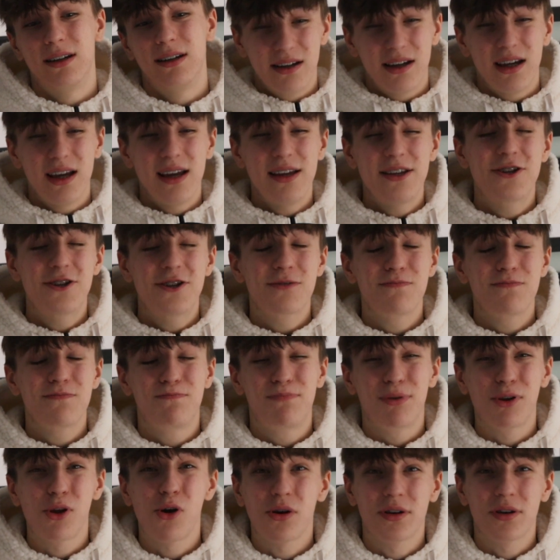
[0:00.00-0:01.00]
It's just
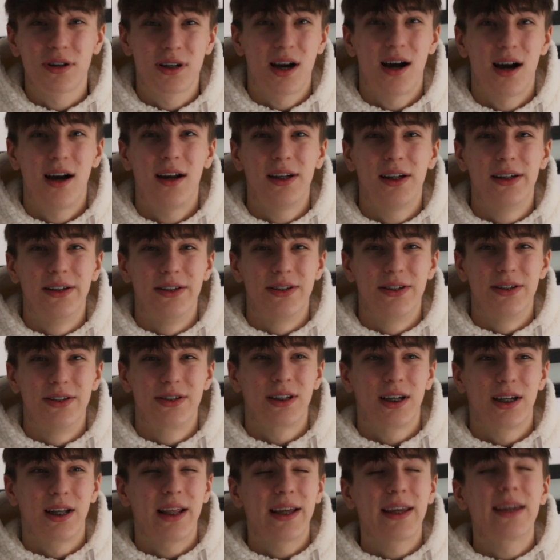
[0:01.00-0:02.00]
block
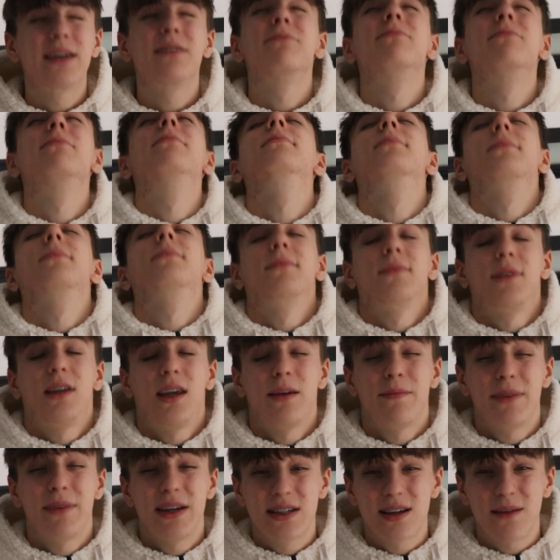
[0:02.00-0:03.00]
colors. Like,
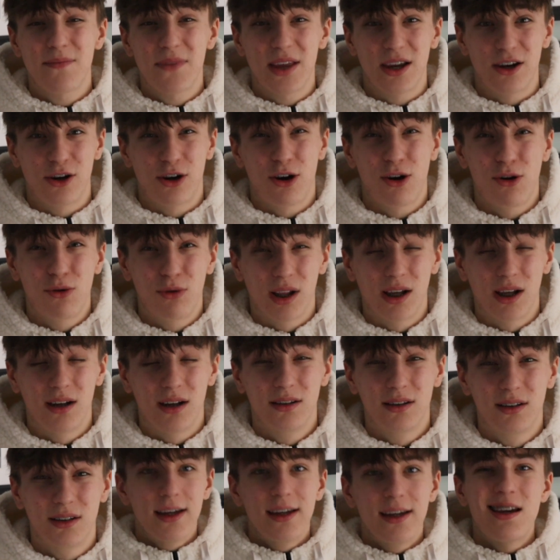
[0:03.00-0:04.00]
give me something cooler.
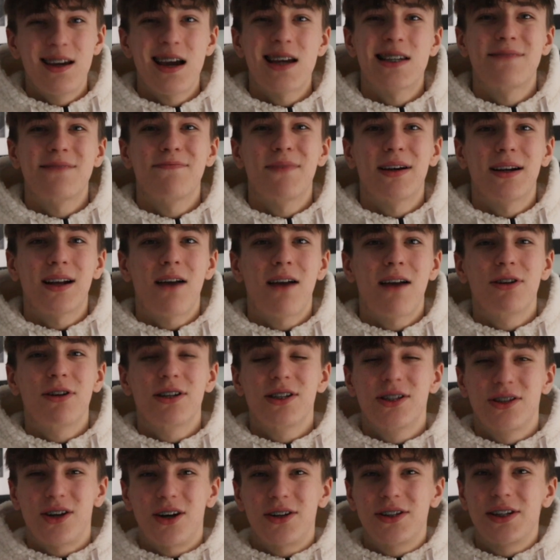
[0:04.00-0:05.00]
Yes, McLaren
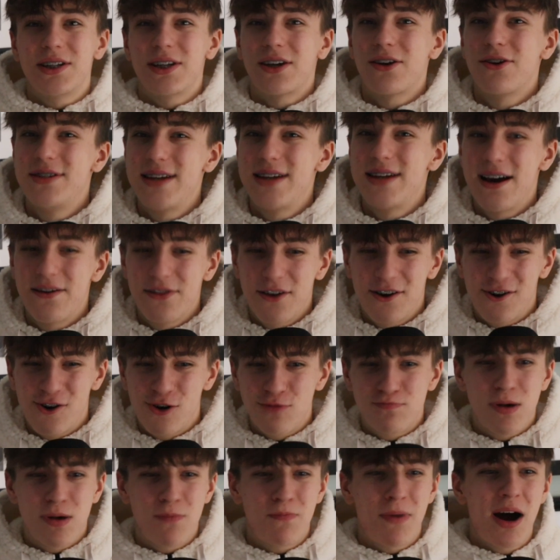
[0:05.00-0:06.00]
started to go down the
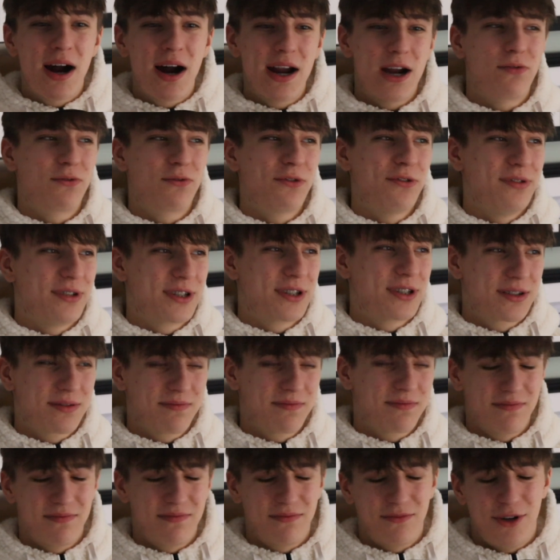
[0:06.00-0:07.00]
whole papaya route,
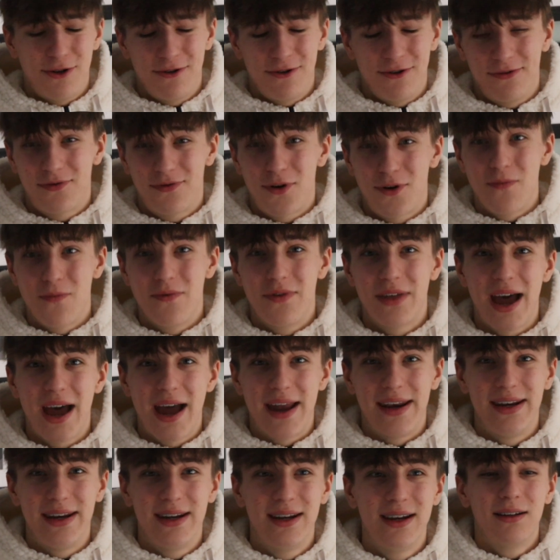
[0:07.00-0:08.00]
well, from
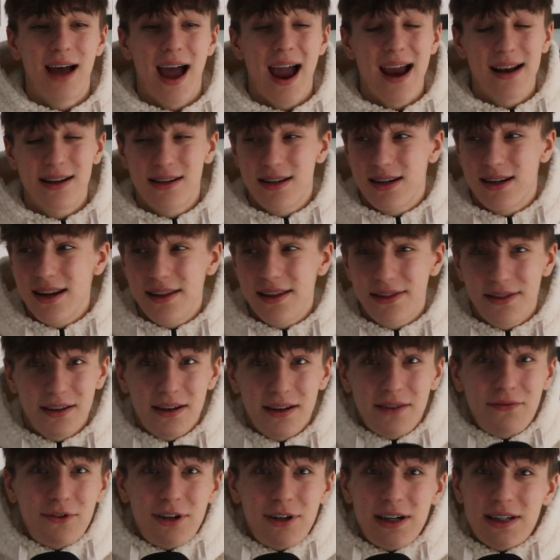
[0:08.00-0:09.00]
then. And the
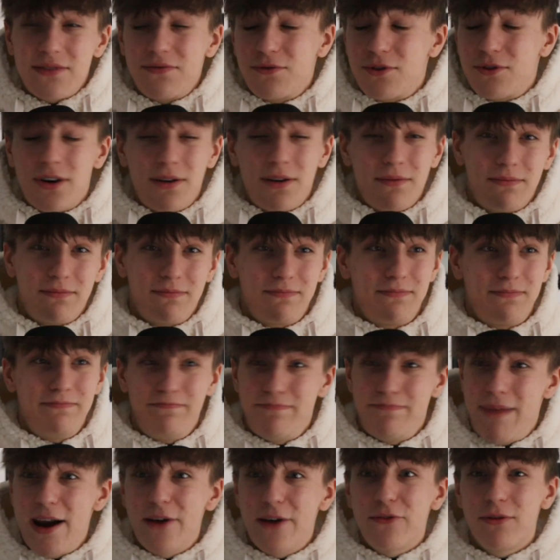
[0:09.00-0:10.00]
liveries have gotten
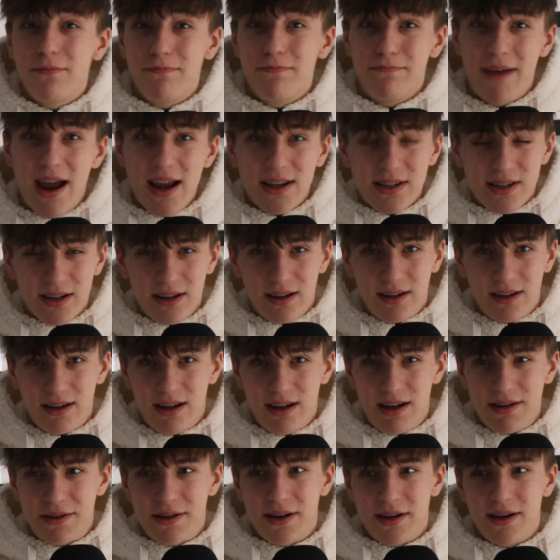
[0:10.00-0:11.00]
better and better
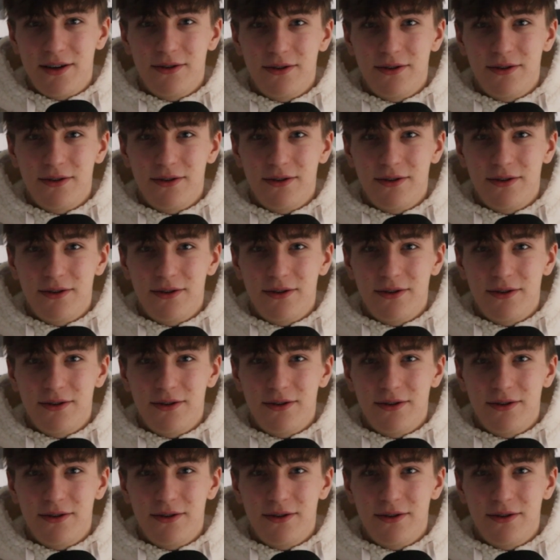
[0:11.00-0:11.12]
until